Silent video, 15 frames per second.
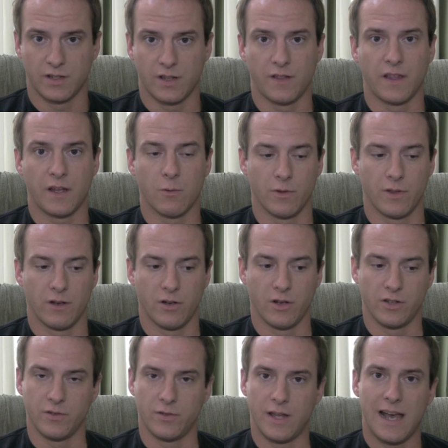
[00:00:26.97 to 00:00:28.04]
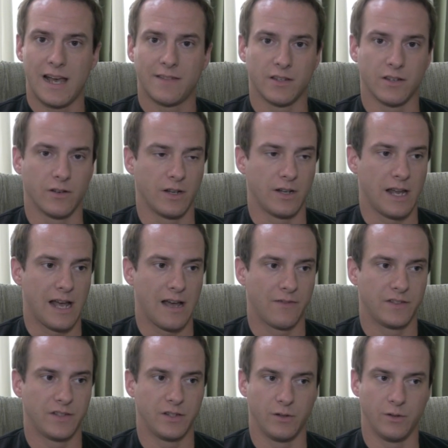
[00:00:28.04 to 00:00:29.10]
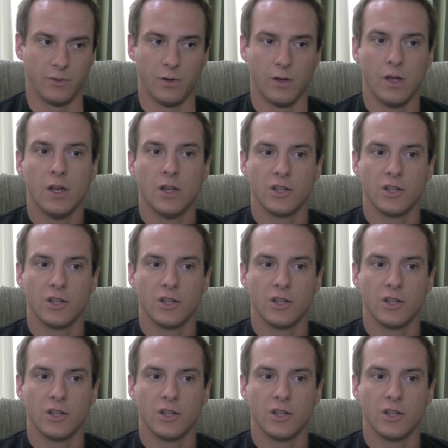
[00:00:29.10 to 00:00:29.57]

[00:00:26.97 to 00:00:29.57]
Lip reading: and that they were there to do that you didn't have to